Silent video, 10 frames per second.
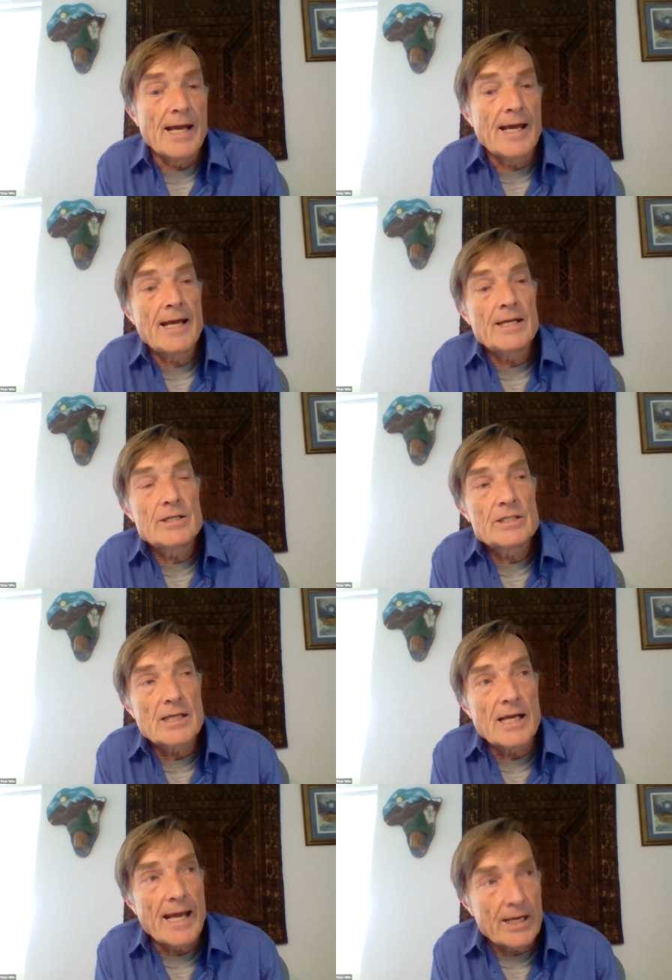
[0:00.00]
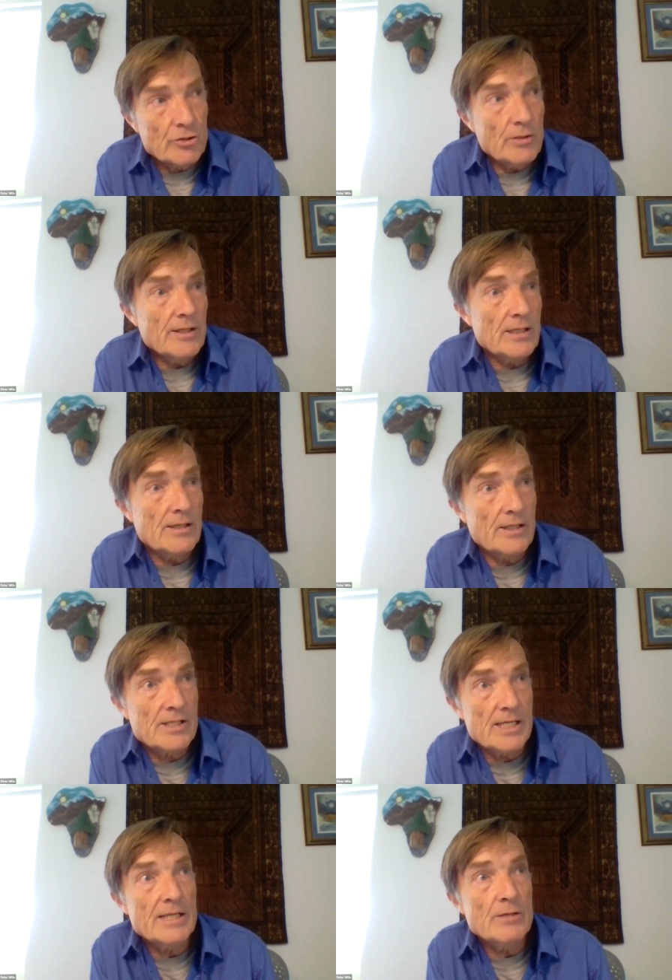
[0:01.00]
And actually the, the
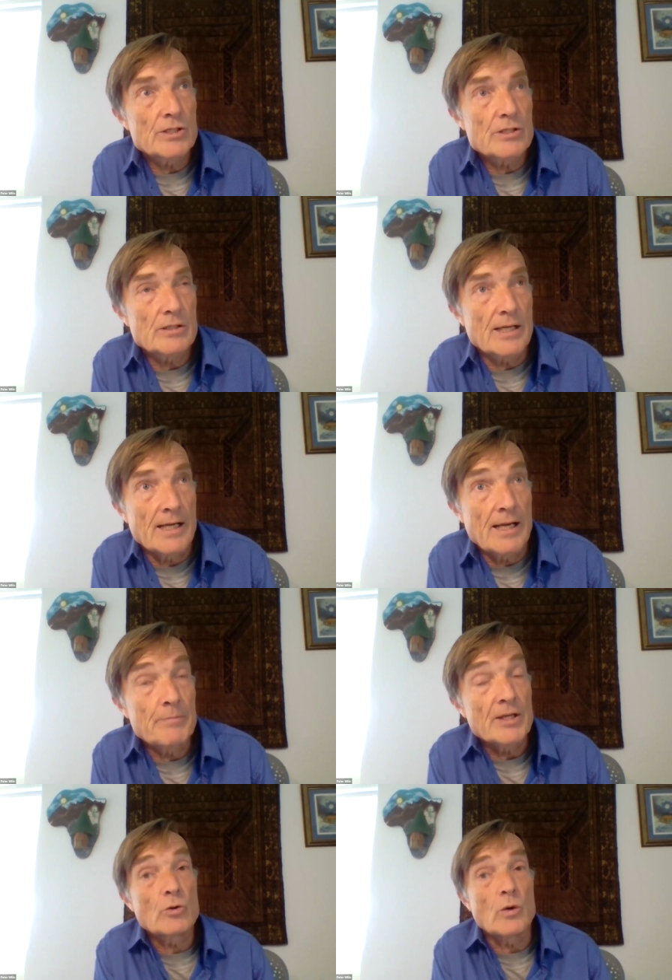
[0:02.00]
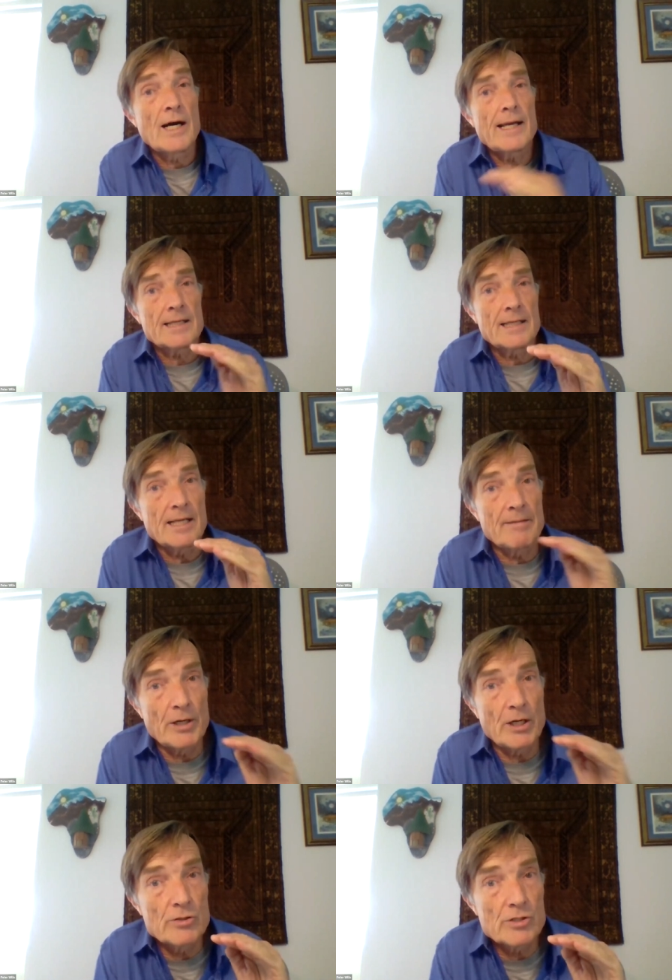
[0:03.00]
city was had been quietly
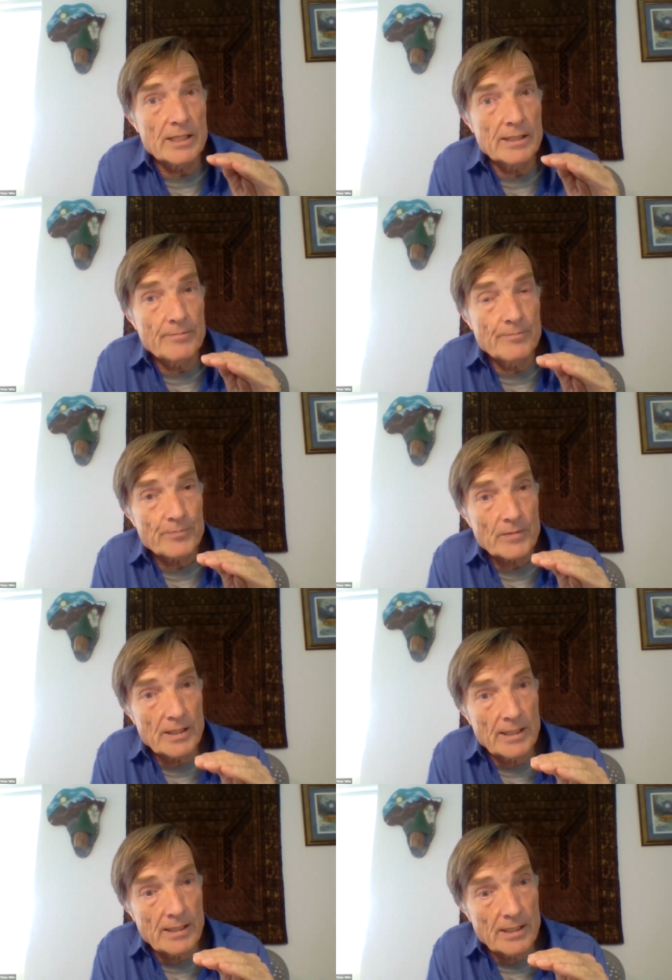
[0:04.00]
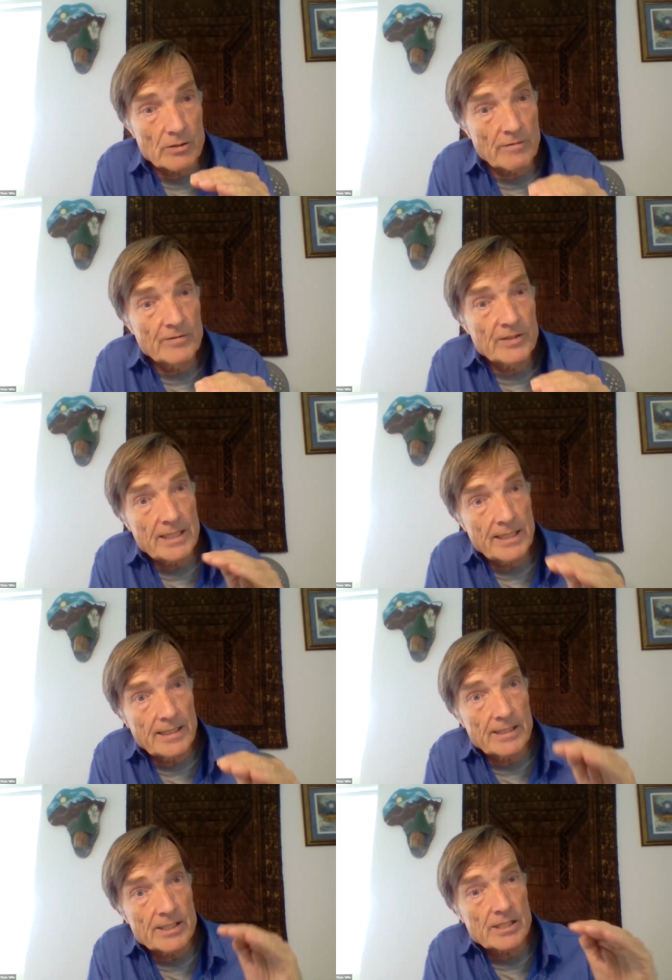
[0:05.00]
imposing sort of
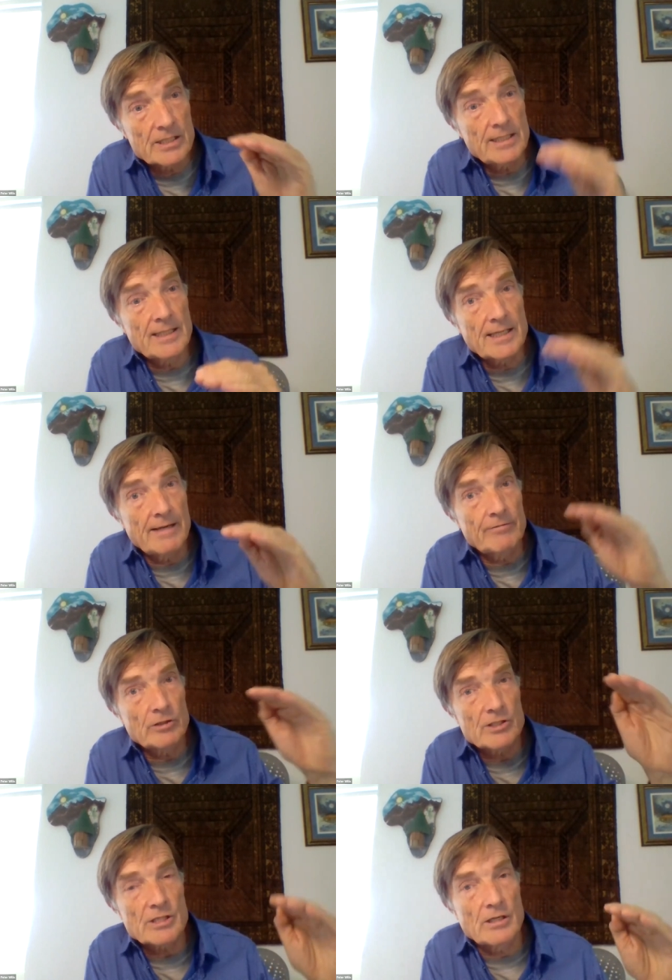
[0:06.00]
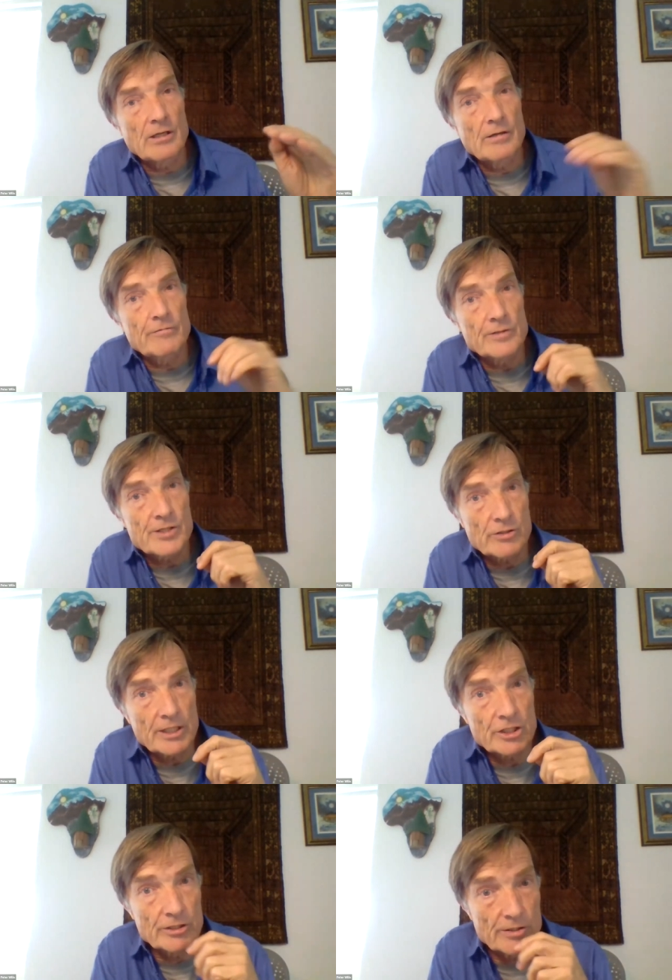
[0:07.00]
tiers, tiered levels of
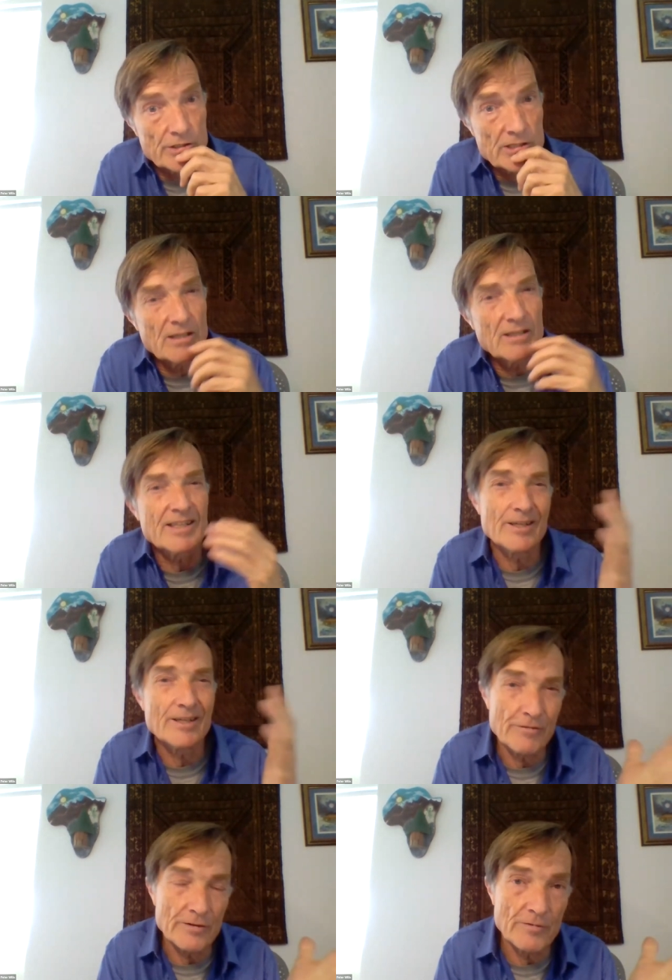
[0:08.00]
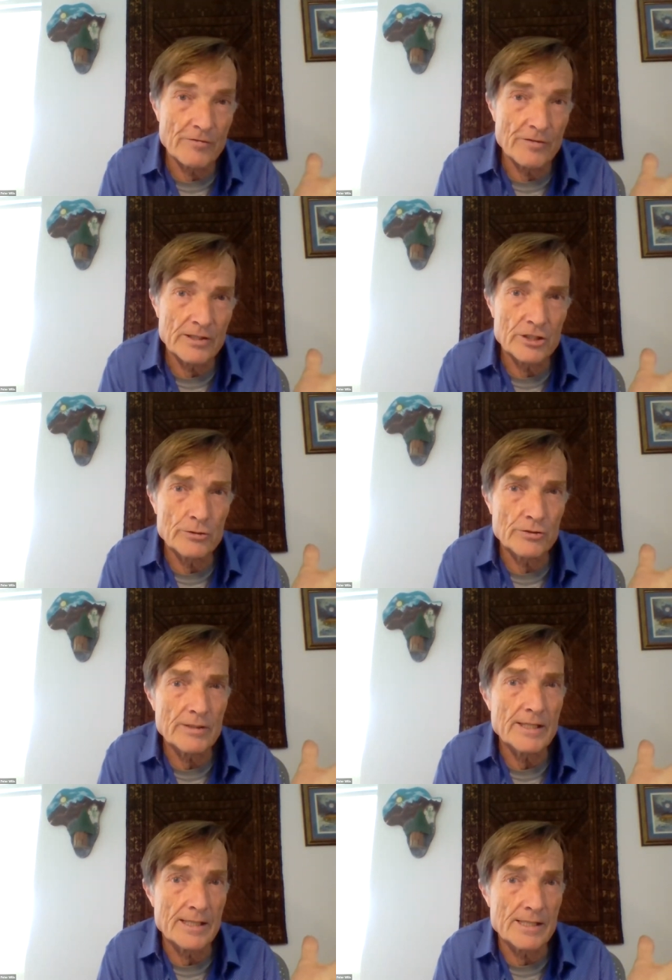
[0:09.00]
restrictions. So like, you know, for, for two or
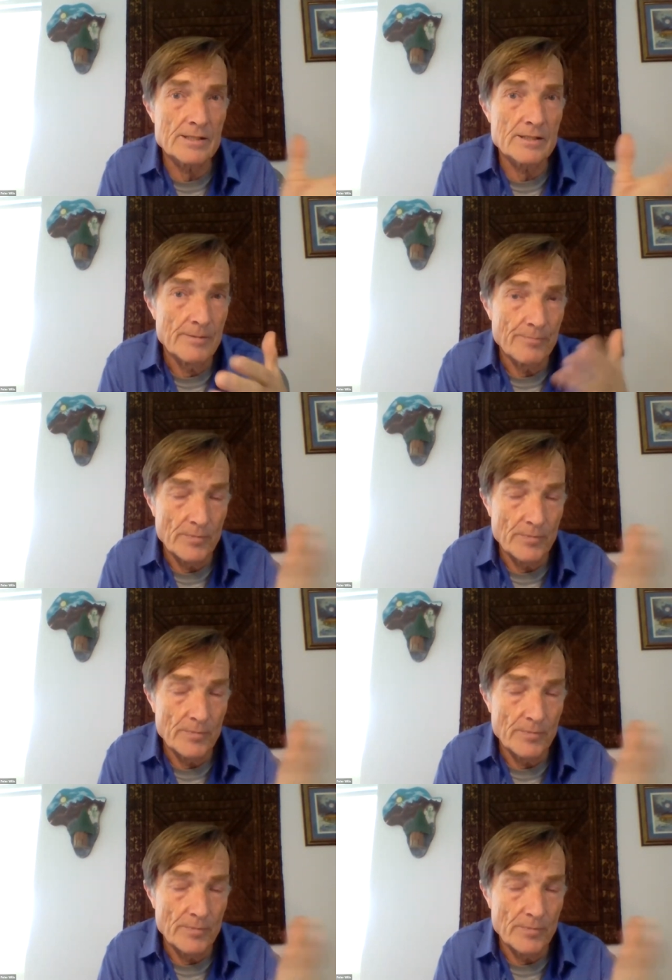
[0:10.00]
three years